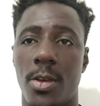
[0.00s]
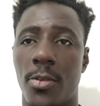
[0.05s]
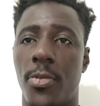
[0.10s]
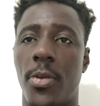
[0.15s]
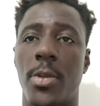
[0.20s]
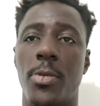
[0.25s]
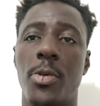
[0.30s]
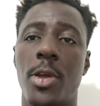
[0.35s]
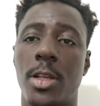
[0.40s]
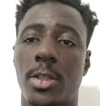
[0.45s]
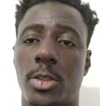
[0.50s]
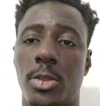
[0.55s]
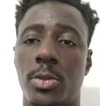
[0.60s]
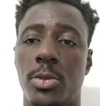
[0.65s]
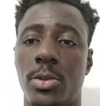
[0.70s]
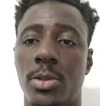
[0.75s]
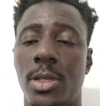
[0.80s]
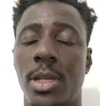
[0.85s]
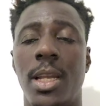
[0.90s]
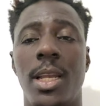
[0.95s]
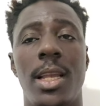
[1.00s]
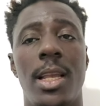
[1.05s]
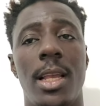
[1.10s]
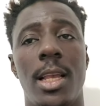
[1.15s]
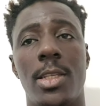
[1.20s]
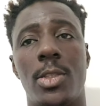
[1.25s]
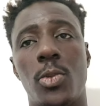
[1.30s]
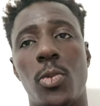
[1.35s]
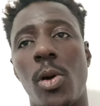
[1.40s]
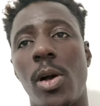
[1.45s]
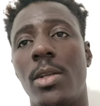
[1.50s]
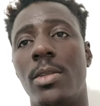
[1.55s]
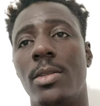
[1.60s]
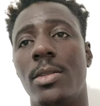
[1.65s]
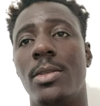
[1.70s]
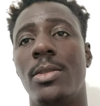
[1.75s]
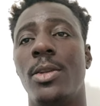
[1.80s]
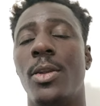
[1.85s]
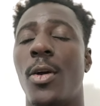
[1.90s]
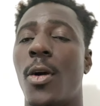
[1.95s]
Vanuatu is
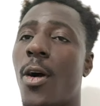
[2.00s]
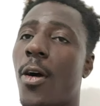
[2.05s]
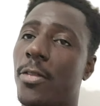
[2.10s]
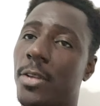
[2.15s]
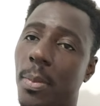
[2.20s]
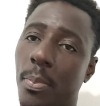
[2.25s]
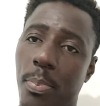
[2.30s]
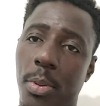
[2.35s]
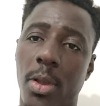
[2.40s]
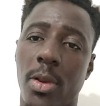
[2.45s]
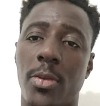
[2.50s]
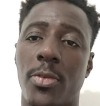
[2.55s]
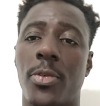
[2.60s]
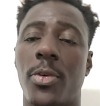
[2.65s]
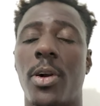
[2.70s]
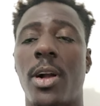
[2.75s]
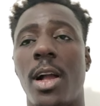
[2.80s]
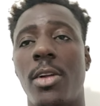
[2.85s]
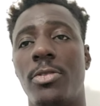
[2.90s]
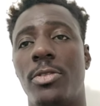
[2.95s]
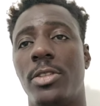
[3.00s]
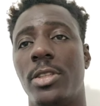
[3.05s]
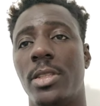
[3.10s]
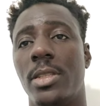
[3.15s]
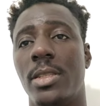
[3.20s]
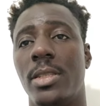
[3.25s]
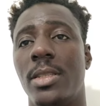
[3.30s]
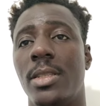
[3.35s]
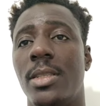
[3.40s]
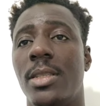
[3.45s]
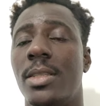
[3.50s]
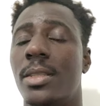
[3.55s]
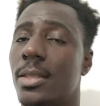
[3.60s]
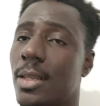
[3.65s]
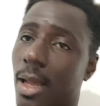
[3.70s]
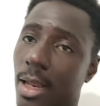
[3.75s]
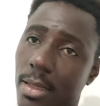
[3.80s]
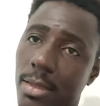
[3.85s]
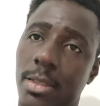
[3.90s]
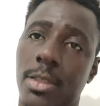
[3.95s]
one of the beautiful country
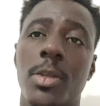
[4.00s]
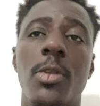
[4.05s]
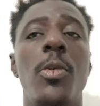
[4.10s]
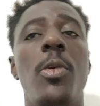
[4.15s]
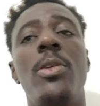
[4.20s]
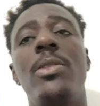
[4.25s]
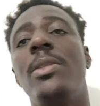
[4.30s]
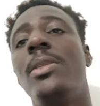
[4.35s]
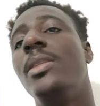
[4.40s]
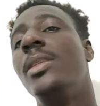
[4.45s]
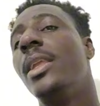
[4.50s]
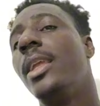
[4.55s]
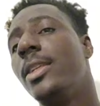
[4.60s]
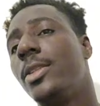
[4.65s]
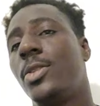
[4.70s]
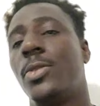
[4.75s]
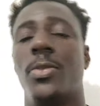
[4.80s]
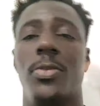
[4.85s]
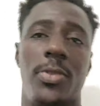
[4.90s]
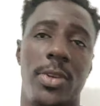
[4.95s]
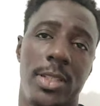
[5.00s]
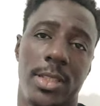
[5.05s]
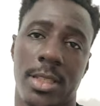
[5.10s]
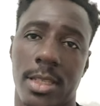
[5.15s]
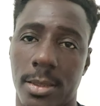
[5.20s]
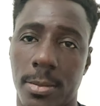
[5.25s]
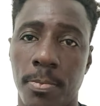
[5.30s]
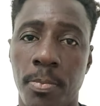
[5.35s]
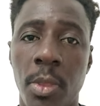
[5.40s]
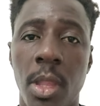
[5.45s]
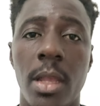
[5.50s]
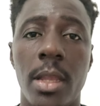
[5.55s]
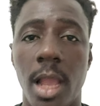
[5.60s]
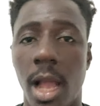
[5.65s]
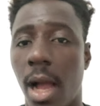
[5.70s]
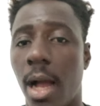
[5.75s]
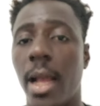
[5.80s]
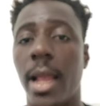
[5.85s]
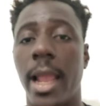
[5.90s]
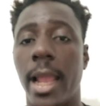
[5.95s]
that you need to visit.
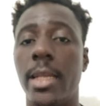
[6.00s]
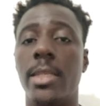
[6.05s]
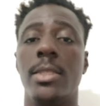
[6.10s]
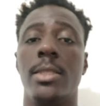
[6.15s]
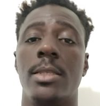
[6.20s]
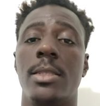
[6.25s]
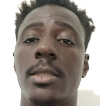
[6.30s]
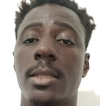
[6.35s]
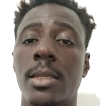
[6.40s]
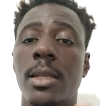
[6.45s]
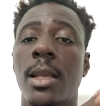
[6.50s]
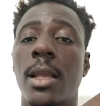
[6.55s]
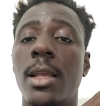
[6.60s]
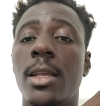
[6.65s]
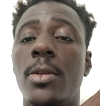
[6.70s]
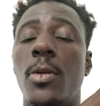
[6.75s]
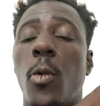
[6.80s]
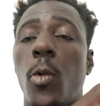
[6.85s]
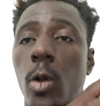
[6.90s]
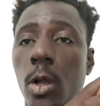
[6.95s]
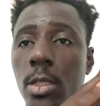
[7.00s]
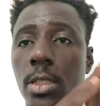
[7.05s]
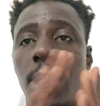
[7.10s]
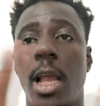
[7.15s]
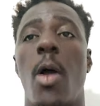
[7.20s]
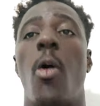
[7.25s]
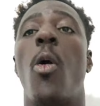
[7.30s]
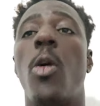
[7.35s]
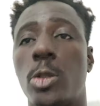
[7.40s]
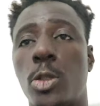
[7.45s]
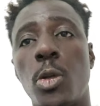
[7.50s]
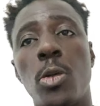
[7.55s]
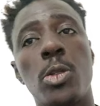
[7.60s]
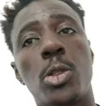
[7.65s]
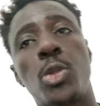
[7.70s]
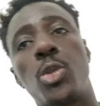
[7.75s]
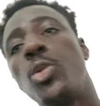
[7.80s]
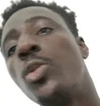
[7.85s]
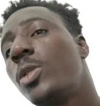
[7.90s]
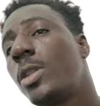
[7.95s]
Yeah, and there are
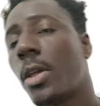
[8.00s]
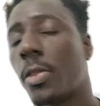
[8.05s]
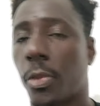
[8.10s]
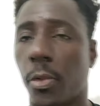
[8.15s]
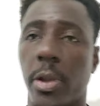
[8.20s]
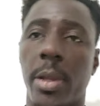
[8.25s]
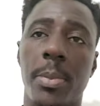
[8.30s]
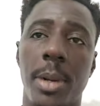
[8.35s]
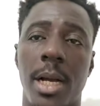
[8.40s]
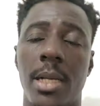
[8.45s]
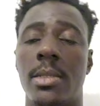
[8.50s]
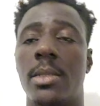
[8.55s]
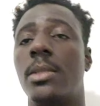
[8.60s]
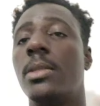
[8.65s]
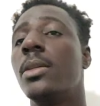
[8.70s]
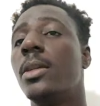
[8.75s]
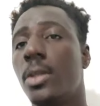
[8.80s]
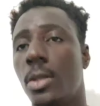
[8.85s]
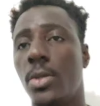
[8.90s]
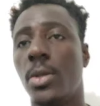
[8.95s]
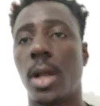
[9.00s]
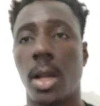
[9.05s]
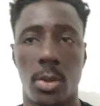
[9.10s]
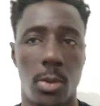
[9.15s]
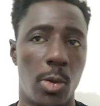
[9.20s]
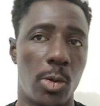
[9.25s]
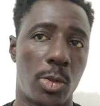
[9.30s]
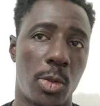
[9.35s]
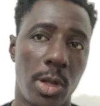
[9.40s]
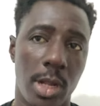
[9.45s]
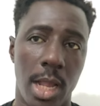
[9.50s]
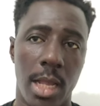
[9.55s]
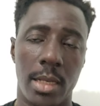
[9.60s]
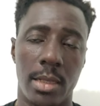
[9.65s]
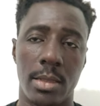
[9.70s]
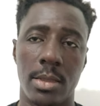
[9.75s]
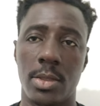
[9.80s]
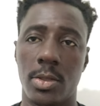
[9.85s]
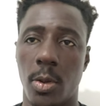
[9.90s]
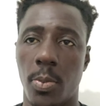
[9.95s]
also 2 to 3 months you can also
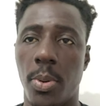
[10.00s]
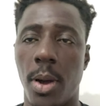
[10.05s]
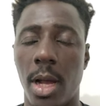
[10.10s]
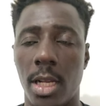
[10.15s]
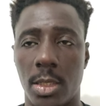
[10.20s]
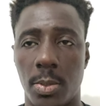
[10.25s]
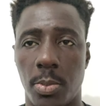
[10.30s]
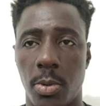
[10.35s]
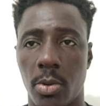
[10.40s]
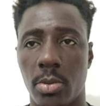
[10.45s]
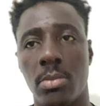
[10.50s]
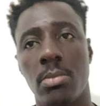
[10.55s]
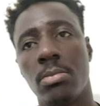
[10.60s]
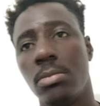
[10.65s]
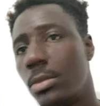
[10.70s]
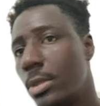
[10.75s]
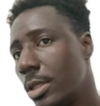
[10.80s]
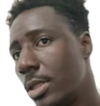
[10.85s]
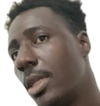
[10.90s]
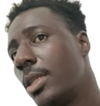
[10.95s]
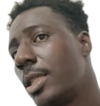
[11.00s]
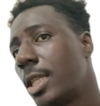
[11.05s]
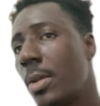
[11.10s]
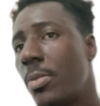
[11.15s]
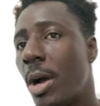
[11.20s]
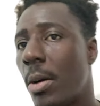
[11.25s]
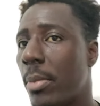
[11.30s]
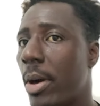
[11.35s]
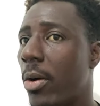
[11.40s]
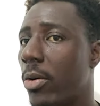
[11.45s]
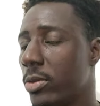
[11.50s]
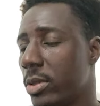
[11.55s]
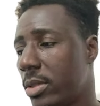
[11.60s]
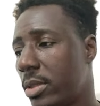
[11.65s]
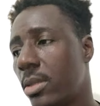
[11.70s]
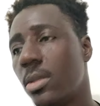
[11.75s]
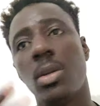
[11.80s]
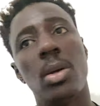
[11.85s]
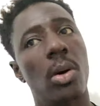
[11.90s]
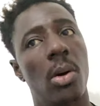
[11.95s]
get your passport with the same
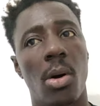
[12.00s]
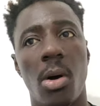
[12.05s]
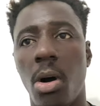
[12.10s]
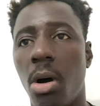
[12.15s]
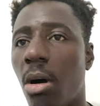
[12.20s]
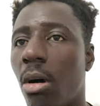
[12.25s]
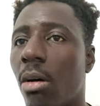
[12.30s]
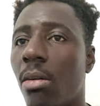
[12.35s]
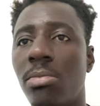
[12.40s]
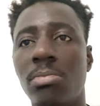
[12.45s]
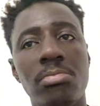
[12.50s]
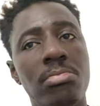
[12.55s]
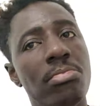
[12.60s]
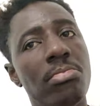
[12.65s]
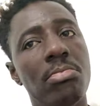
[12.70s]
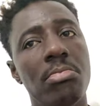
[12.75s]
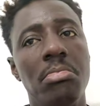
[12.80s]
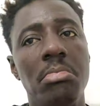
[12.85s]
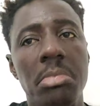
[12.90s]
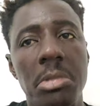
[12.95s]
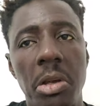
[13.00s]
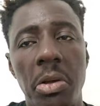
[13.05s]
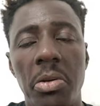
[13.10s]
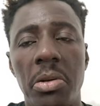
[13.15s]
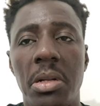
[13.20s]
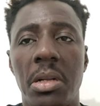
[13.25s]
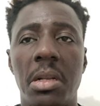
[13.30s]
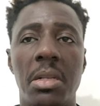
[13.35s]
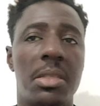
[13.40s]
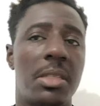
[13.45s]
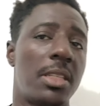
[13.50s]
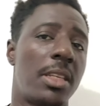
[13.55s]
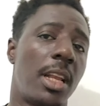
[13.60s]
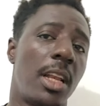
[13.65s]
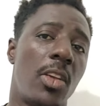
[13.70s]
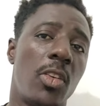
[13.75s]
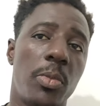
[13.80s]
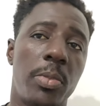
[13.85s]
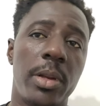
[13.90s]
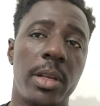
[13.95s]
amount, or they will increase it a
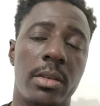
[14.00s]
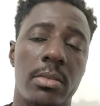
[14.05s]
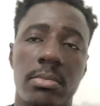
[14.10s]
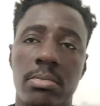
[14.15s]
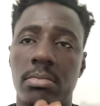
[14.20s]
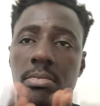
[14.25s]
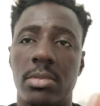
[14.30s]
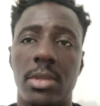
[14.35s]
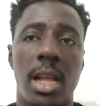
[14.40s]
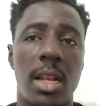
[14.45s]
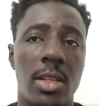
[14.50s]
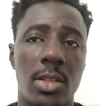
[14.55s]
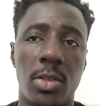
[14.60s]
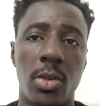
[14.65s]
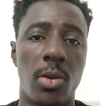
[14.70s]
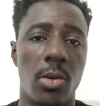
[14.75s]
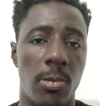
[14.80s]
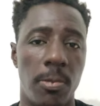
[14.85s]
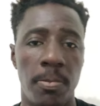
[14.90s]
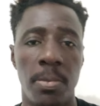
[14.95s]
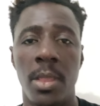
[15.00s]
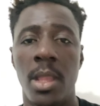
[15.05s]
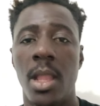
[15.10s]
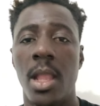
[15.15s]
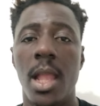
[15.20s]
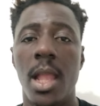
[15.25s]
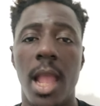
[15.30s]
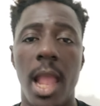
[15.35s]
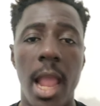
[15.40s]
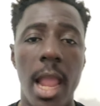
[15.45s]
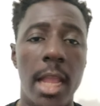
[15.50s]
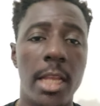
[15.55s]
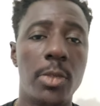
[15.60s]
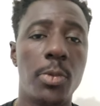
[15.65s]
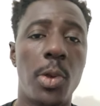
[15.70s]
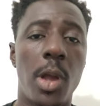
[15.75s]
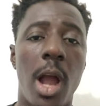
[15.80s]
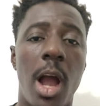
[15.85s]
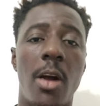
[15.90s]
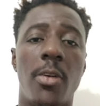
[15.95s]
little bit. That is all.
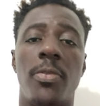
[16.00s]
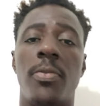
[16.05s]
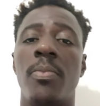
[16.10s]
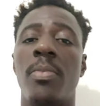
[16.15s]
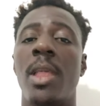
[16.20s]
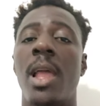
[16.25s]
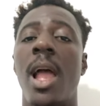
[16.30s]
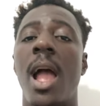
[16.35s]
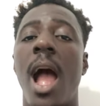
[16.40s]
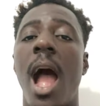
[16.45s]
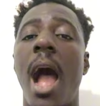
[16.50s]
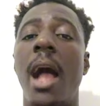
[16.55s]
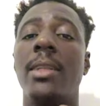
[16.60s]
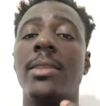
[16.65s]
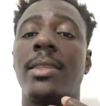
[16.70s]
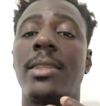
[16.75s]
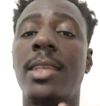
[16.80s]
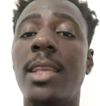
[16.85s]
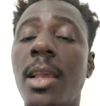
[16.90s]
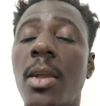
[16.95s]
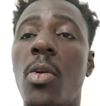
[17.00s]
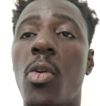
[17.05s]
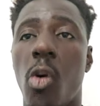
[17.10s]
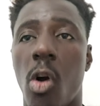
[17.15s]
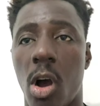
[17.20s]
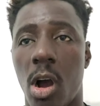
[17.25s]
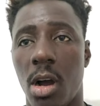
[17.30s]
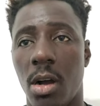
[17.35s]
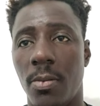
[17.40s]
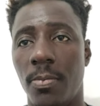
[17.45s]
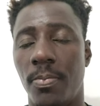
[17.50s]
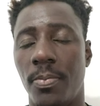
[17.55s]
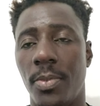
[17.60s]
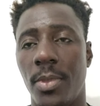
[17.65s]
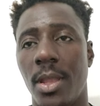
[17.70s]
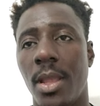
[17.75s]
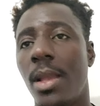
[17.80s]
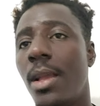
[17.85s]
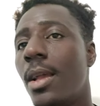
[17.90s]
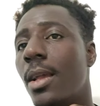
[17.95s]
And we have Antigua.
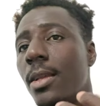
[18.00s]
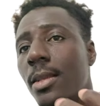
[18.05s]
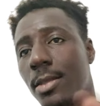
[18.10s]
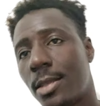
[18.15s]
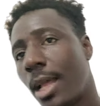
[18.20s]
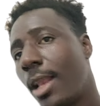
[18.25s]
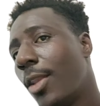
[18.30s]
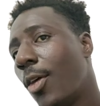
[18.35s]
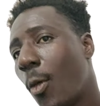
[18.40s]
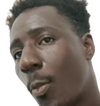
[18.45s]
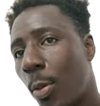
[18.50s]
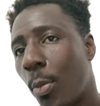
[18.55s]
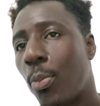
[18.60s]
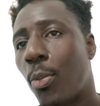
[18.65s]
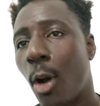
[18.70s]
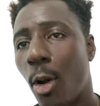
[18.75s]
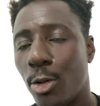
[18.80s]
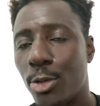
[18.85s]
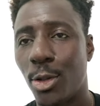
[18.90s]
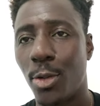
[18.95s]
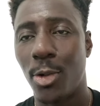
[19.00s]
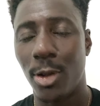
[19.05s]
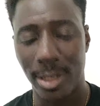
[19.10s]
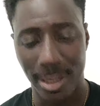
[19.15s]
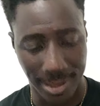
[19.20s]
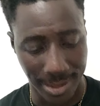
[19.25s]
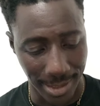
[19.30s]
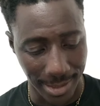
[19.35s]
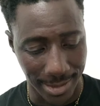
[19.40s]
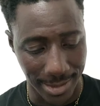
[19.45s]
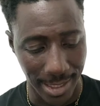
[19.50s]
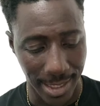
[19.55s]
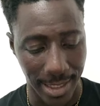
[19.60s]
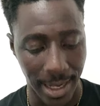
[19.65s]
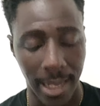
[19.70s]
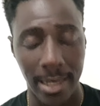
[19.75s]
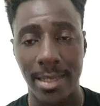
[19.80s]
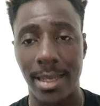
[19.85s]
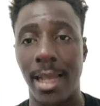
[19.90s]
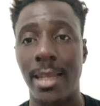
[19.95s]
A lot of people are also going to say
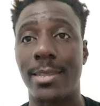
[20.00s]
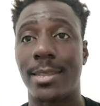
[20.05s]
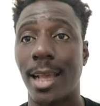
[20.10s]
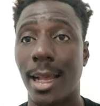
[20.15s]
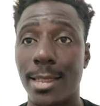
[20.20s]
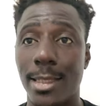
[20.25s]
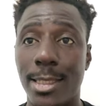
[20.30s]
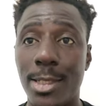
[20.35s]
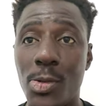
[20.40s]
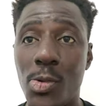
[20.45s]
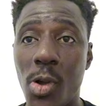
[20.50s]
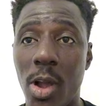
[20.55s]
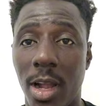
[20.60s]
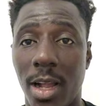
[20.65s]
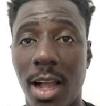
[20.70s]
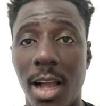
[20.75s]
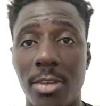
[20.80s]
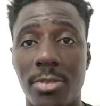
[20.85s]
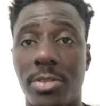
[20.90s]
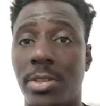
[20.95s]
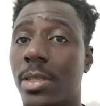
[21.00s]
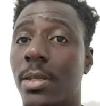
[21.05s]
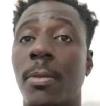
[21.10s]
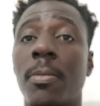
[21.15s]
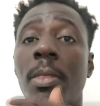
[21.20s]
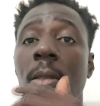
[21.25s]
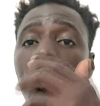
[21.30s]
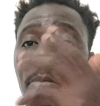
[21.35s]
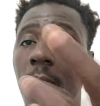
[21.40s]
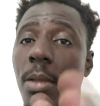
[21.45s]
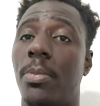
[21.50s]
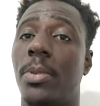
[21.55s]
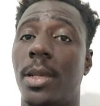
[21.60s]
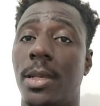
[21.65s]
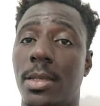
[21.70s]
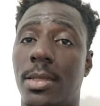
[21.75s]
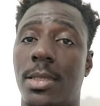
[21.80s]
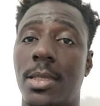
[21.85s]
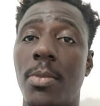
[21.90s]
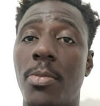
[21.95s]
that it's Antigua a country.
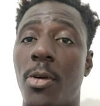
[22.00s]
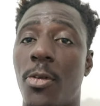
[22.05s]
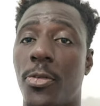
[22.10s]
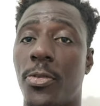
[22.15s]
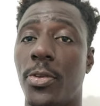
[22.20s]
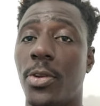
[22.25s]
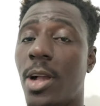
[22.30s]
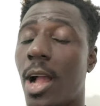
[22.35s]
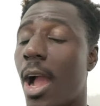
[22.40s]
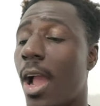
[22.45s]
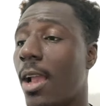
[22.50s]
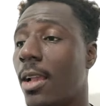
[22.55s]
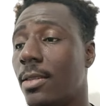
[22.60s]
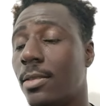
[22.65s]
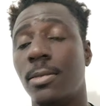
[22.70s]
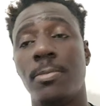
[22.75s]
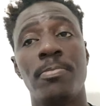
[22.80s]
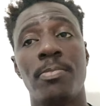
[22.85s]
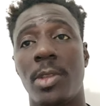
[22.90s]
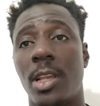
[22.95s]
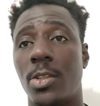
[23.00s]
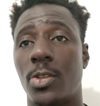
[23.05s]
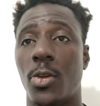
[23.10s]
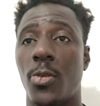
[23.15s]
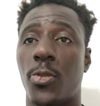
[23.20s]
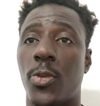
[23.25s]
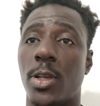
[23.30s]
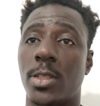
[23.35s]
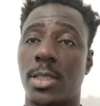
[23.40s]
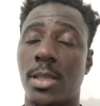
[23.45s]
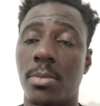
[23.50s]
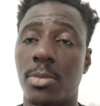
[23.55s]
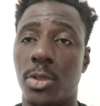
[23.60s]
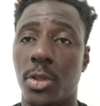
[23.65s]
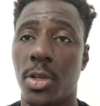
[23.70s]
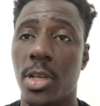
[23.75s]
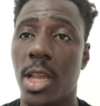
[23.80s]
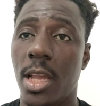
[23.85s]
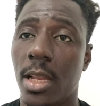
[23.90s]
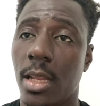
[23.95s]
Maybe some of you guys, it's your first time
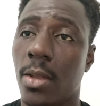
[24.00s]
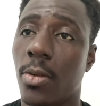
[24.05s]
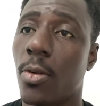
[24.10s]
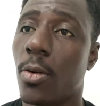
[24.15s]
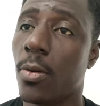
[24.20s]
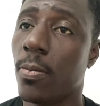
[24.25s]
to hear